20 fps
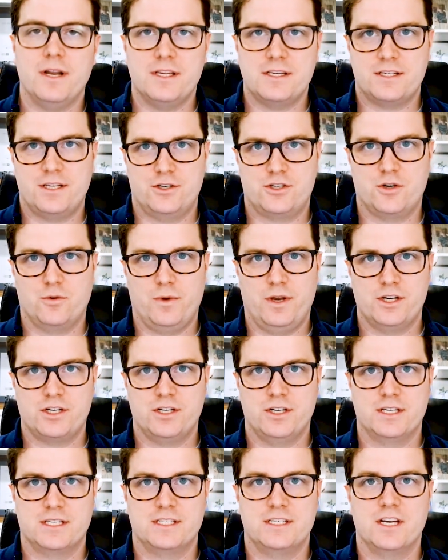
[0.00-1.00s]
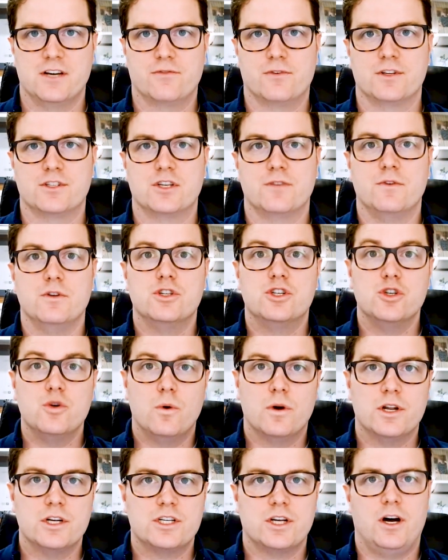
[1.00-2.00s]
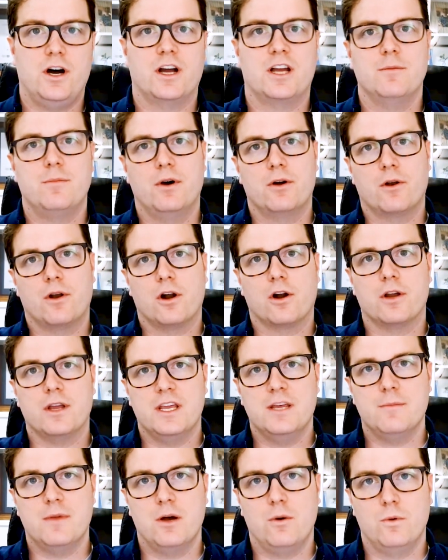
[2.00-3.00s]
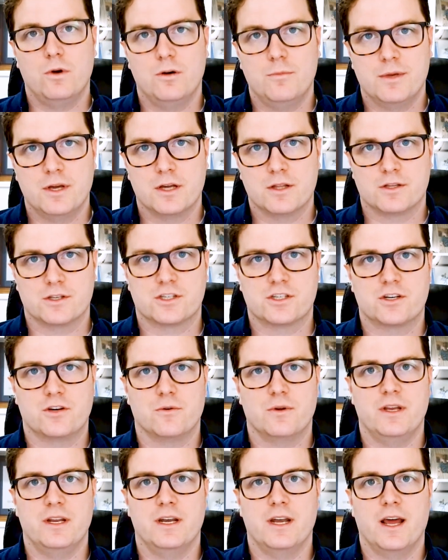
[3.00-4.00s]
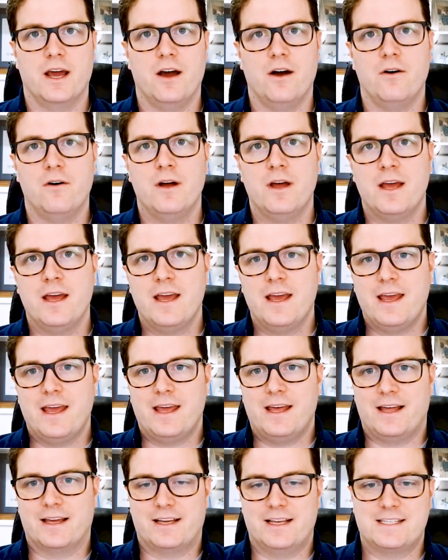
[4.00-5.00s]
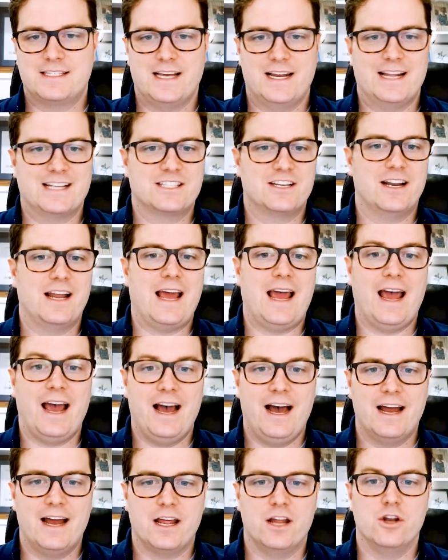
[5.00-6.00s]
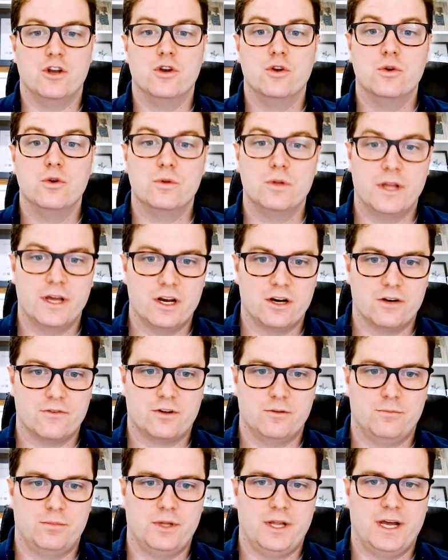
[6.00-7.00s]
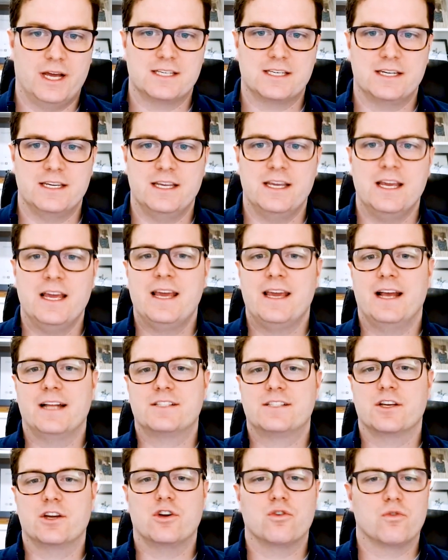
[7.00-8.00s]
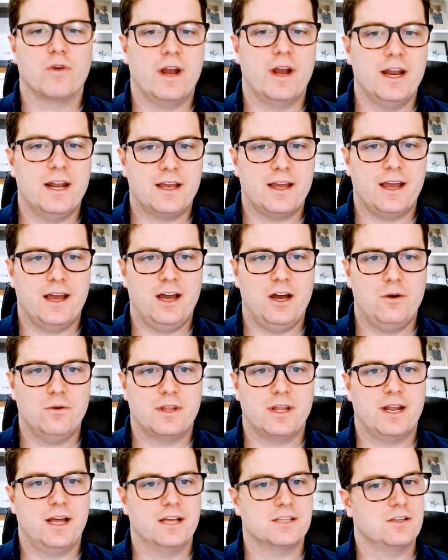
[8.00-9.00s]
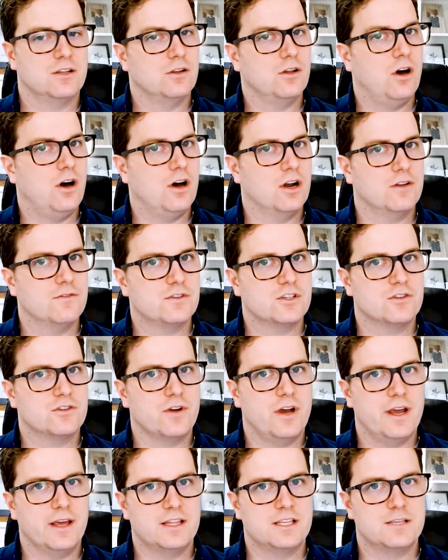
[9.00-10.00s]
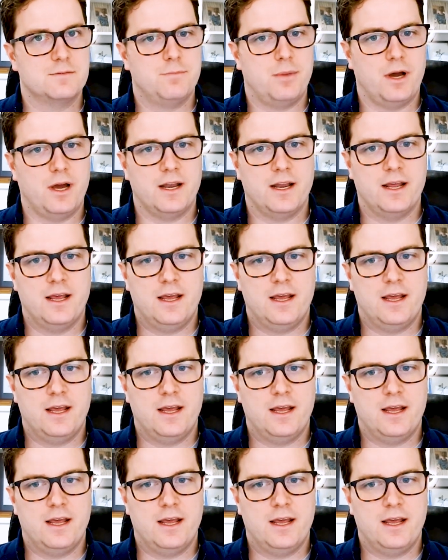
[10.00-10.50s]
situation is different, so if you do want to talk about it, our email will be on the screen now. Like I said, it's going to add a new layer of complexity. It's a great account that has a lot of strengths, but